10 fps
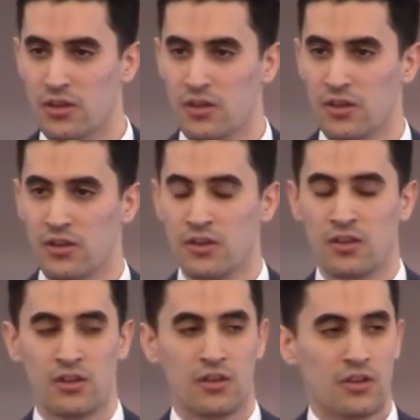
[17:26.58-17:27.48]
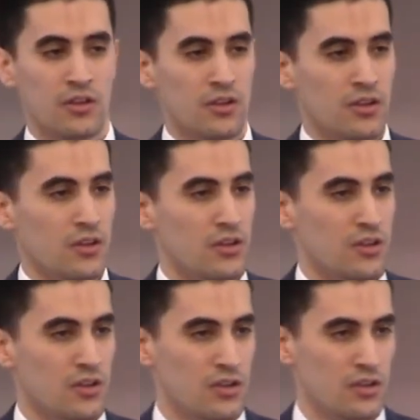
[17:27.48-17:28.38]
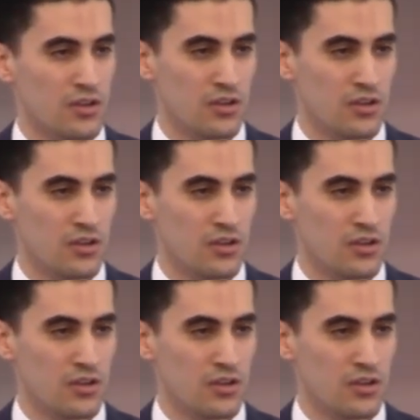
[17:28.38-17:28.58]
No one is speaking in this clip.